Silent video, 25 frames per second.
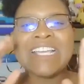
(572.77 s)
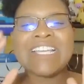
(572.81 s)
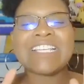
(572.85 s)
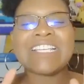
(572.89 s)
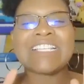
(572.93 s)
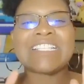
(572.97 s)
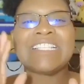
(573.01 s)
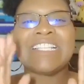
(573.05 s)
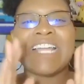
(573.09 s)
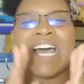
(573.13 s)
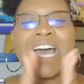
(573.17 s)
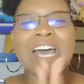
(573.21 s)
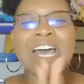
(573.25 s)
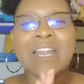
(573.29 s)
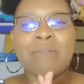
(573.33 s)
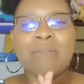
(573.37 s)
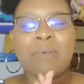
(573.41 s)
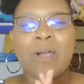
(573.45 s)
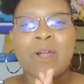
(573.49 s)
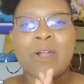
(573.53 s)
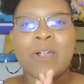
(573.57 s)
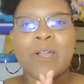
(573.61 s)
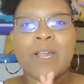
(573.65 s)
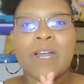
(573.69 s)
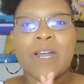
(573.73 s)
is not a
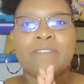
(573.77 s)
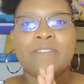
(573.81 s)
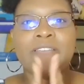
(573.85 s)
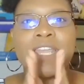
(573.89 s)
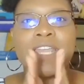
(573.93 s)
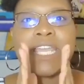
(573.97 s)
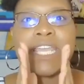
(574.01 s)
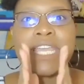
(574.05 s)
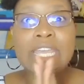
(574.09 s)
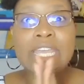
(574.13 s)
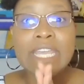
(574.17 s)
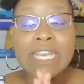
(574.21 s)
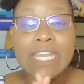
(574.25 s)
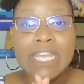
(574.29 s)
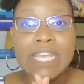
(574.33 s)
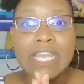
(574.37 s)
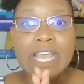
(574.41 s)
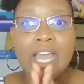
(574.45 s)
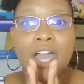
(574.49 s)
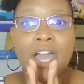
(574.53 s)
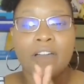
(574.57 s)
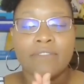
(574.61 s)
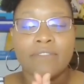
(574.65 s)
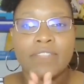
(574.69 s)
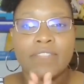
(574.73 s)
part of
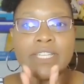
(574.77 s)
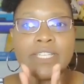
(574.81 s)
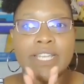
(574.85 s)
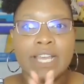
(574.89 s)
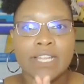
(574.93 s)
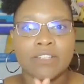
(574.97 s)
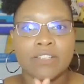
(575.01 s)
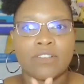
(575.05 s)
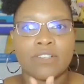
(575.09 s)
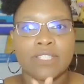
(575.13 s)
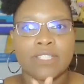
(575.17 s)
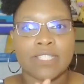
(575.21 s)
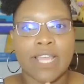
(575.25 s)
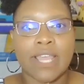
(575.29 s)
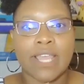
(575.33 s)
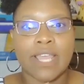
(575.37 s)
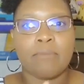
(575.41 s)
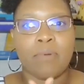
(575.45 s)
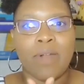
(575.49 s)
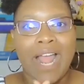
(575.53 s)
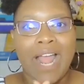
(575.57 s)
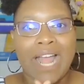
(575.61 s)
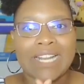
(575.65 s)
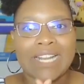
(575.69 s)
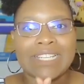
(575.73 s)
any of the dental
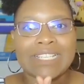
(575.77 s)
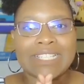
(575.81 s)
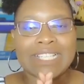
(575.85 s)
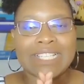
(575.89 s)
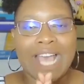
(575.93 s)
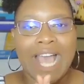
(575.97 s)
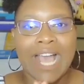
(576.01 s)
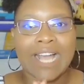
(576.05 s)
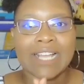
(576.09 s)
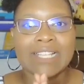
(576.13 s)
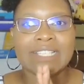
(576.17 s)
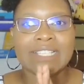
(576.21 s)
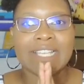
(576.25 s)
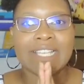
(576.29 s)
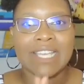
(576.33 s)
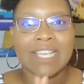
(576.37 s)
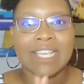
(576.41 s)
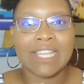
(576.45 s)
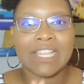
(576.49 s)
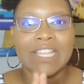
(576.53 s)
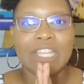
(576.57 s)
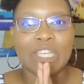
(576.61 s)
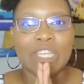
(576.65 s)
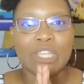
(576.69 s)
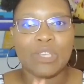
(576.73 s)
state practice acts
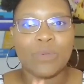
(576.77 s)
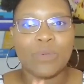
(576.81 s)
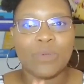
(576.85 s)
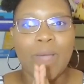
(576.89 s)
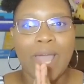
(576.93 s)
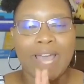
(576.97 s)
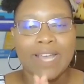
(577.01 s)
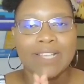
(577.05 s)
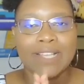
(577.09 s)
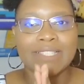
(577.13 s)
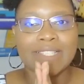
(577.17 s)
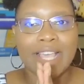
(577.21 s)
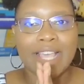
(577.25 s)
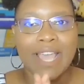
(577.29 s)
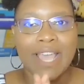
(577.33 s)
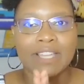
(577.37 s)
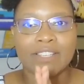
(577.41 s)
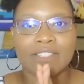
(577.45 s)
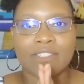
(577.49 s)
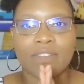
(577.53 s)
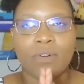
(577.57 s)
in the USA.